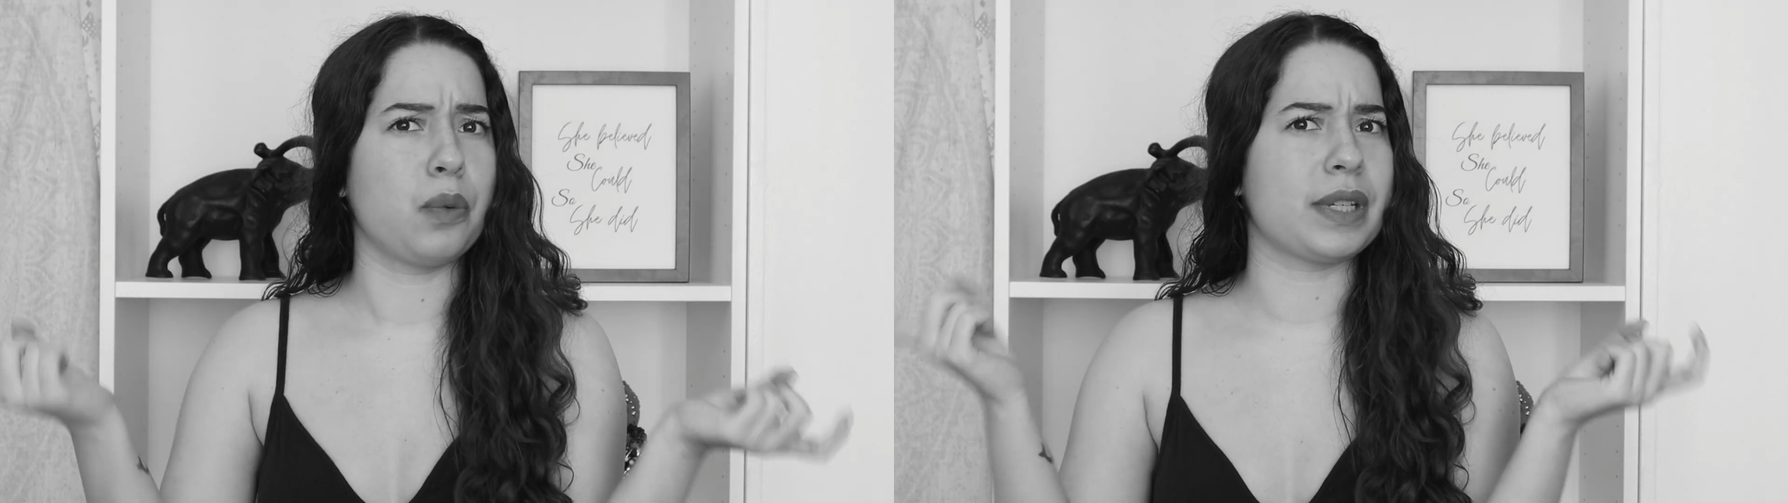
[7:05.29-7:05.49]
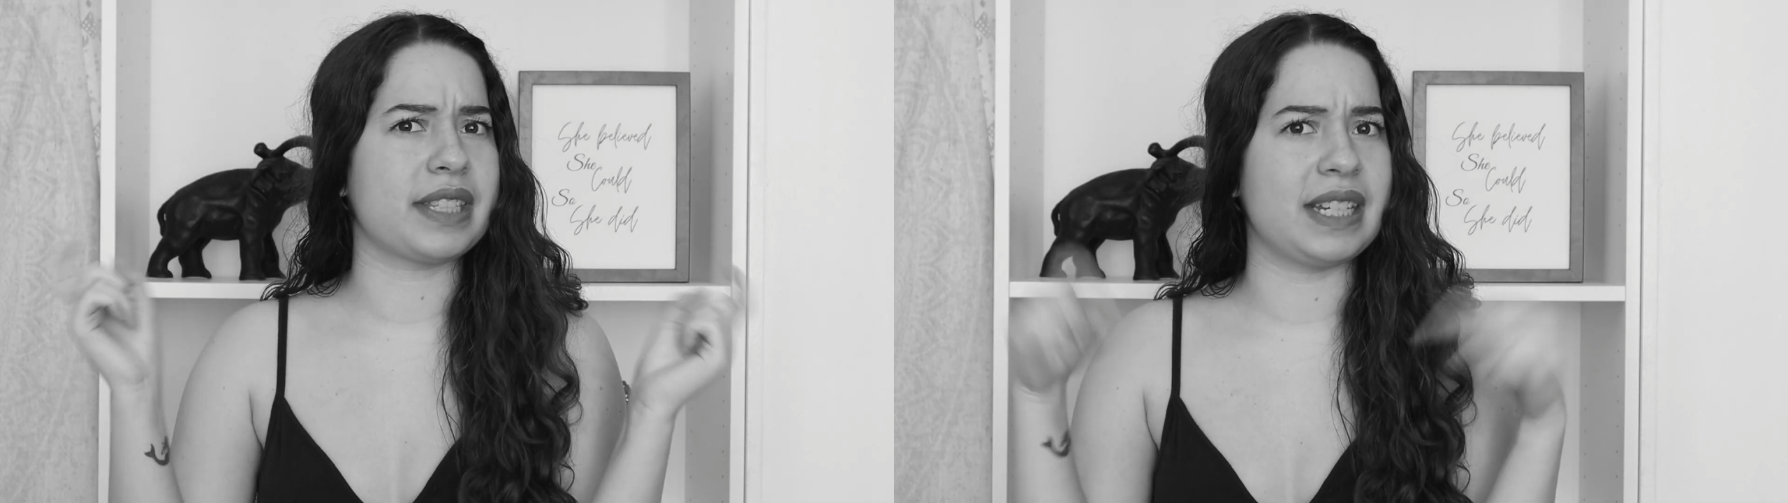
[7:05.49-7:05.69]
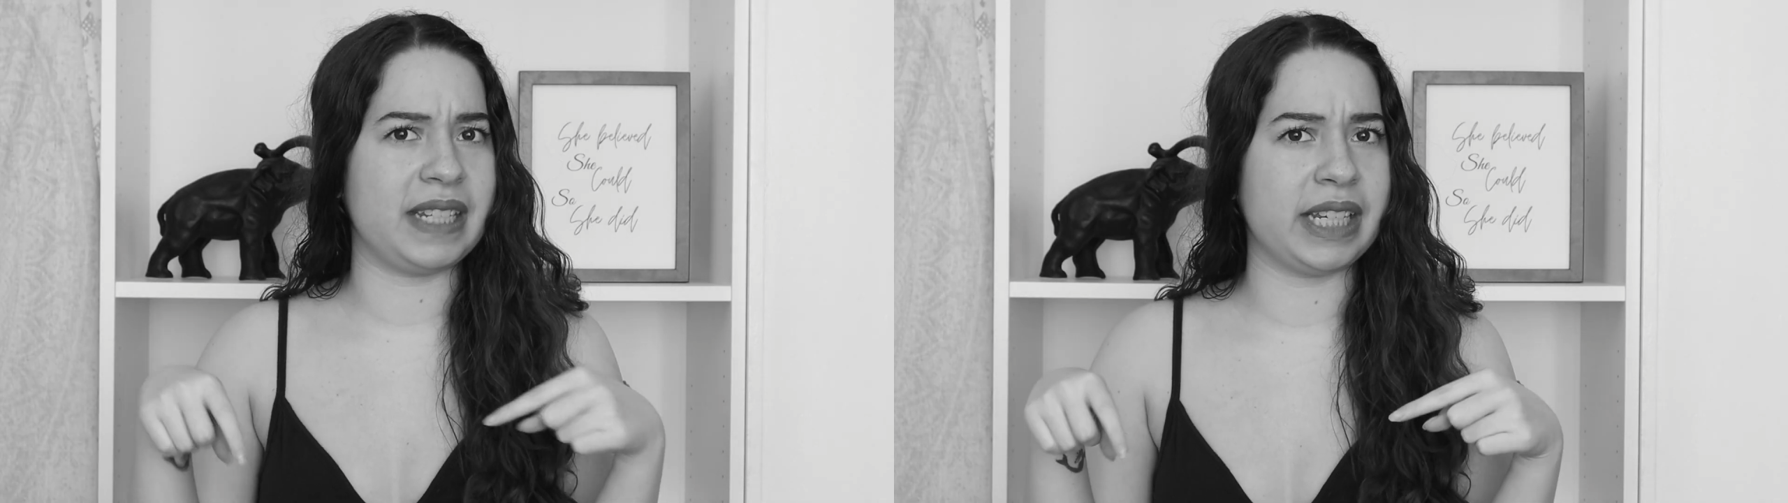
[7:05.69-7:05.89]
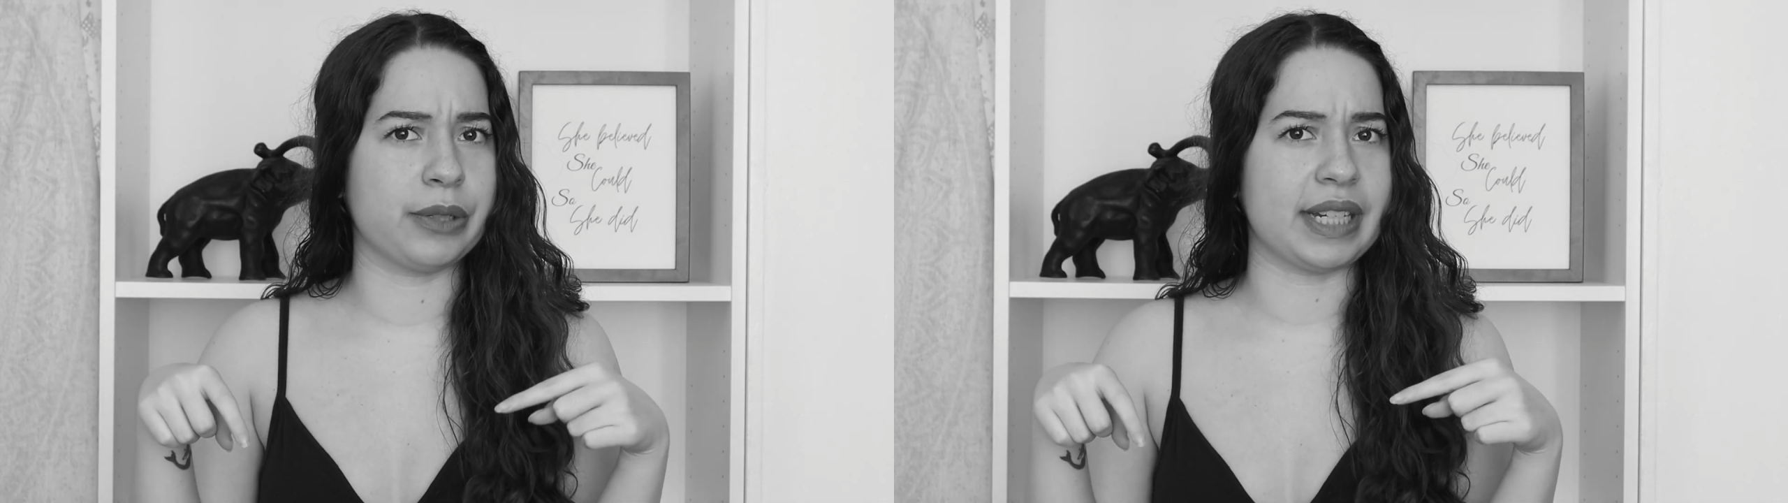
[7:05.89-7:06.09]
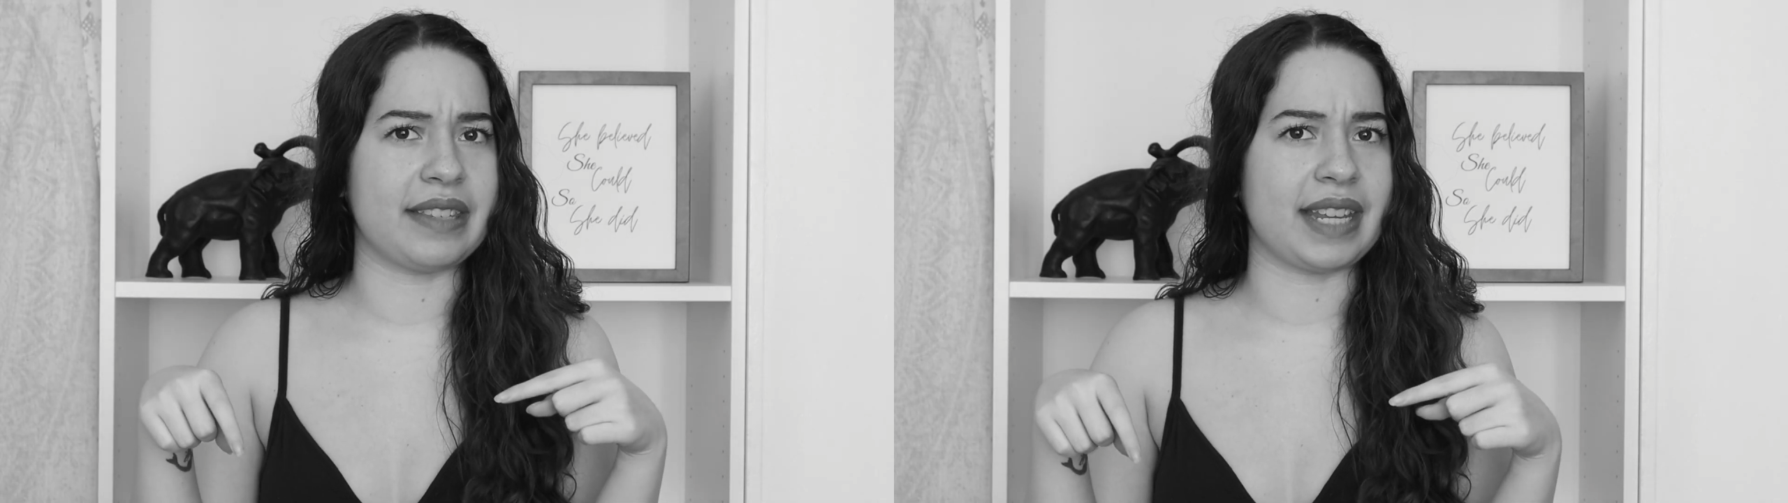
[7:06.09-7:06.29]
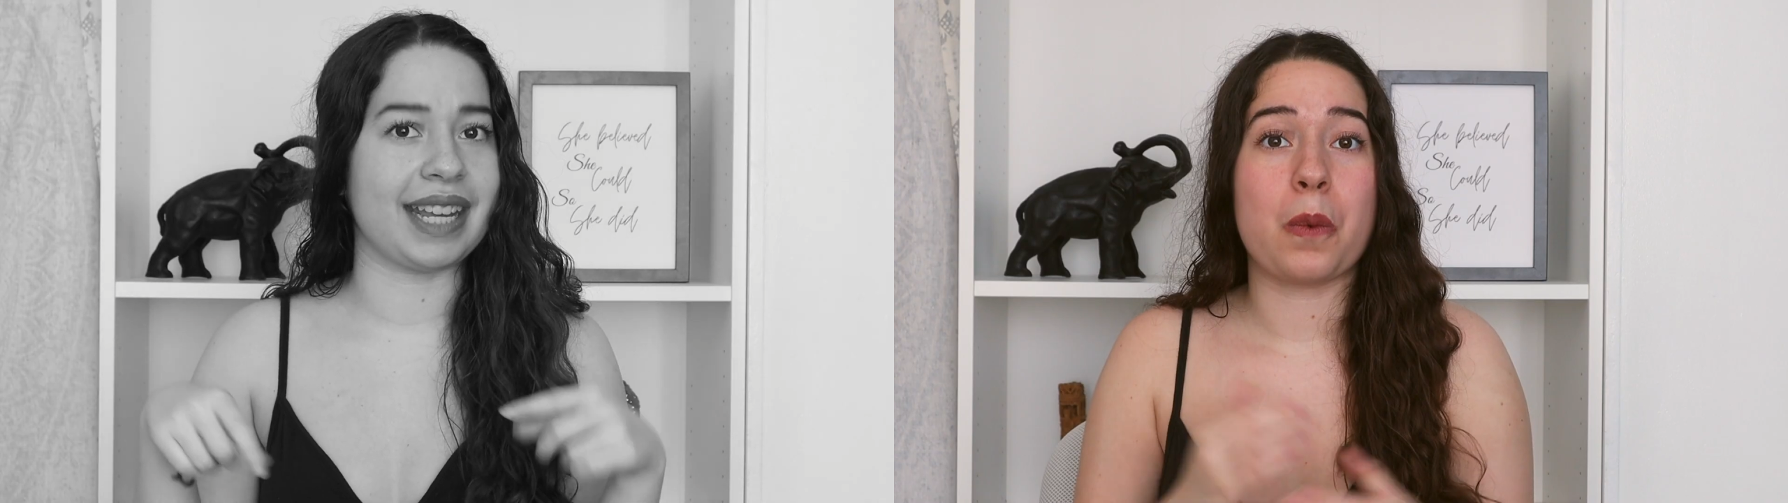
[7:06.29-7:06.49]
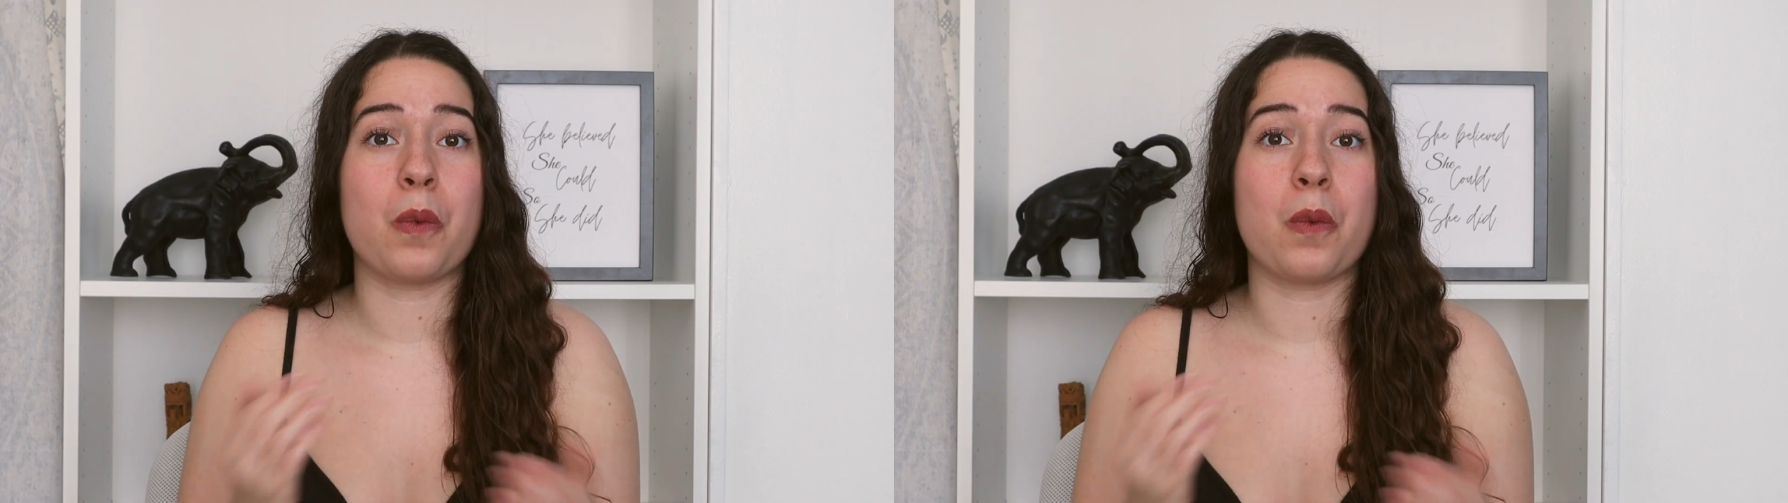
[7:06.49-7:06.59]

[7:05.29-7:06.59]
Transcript: was to decrease it?